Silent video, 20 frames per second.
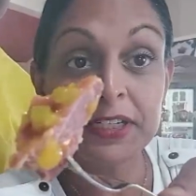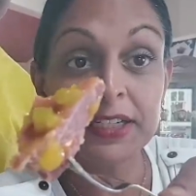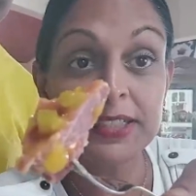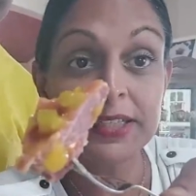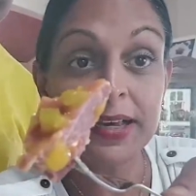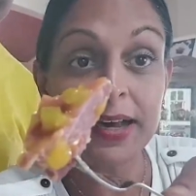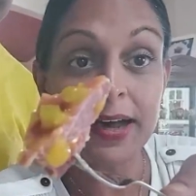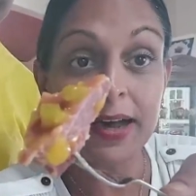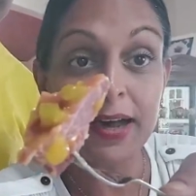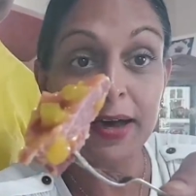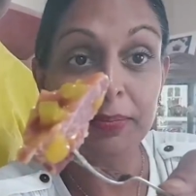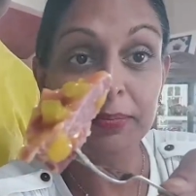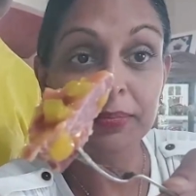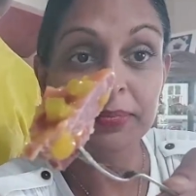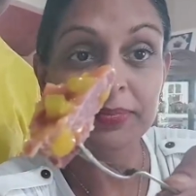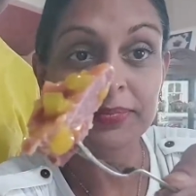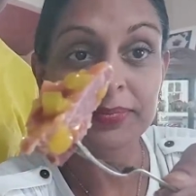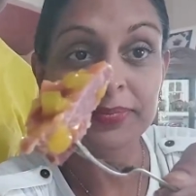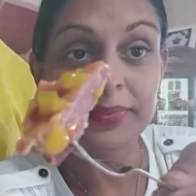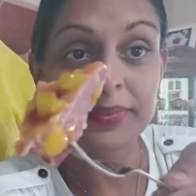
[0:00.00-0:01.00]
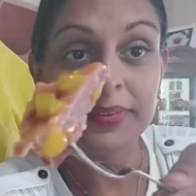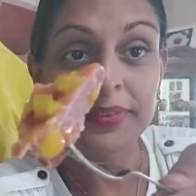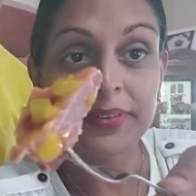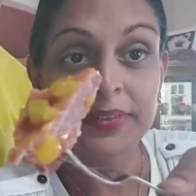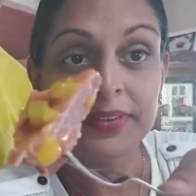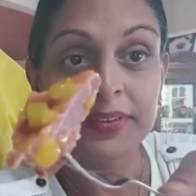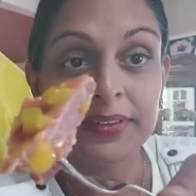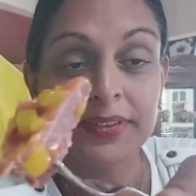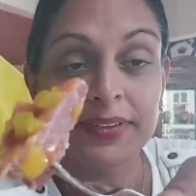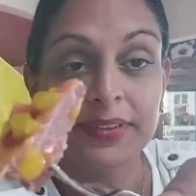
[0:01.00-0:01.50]
First ham
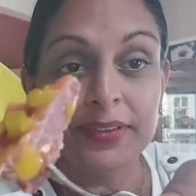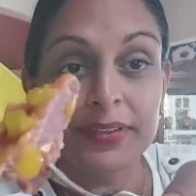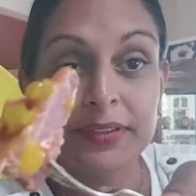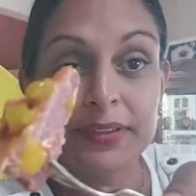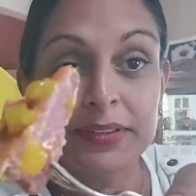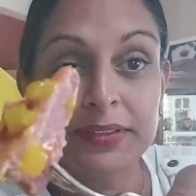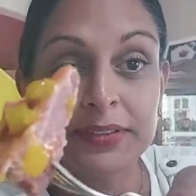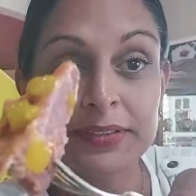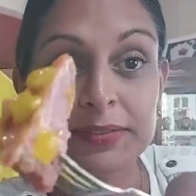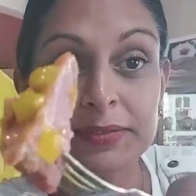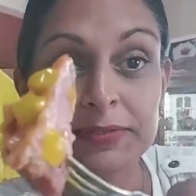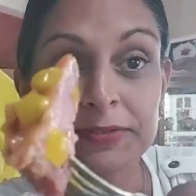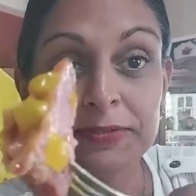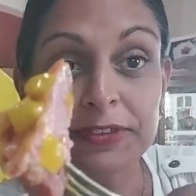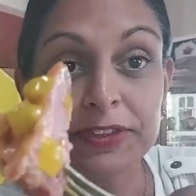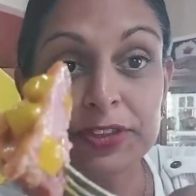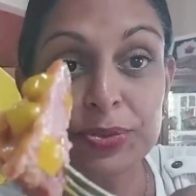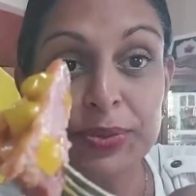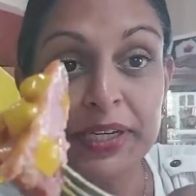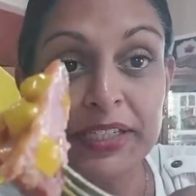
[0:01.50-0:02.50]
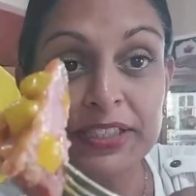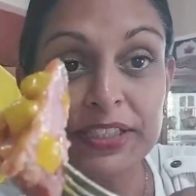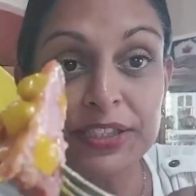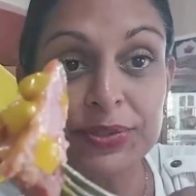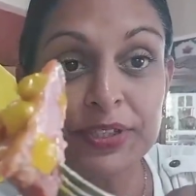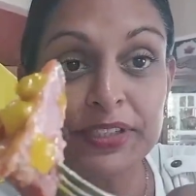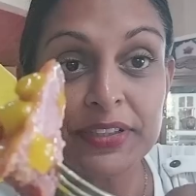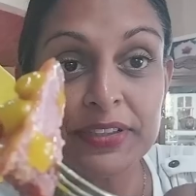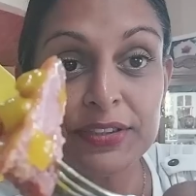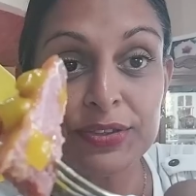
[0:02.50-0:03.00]
for
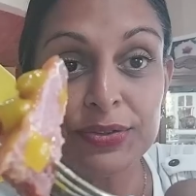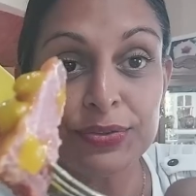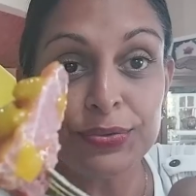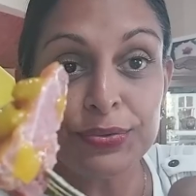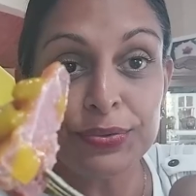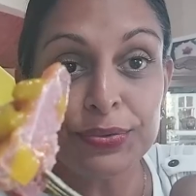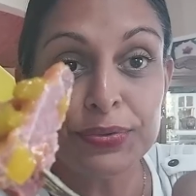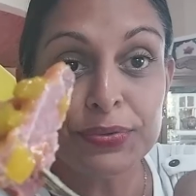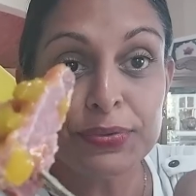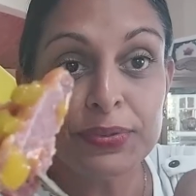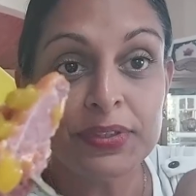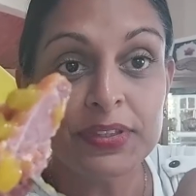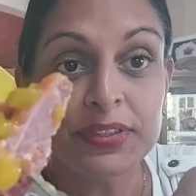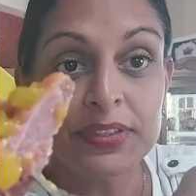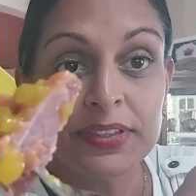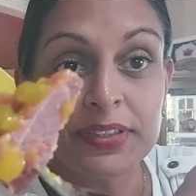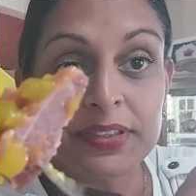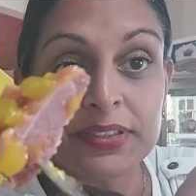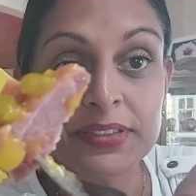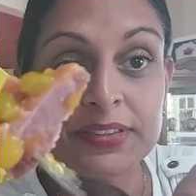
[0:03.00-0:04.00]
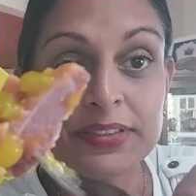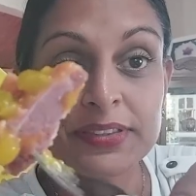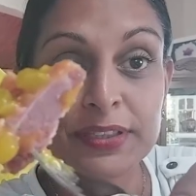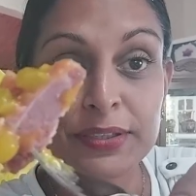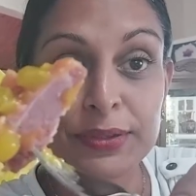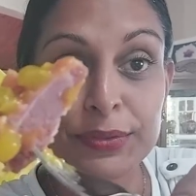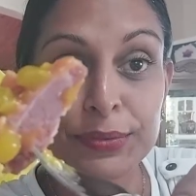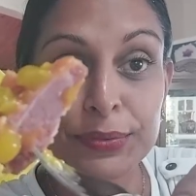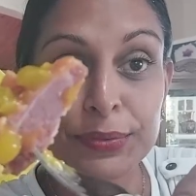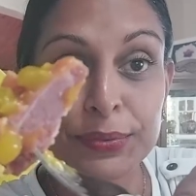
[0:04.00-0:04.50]
2022. Good to see
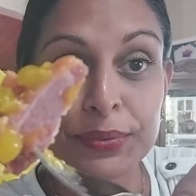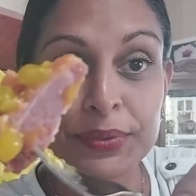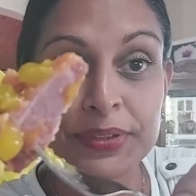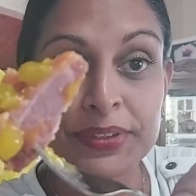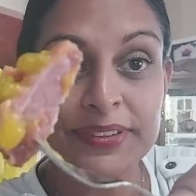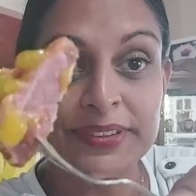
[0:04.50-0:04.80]
Lou.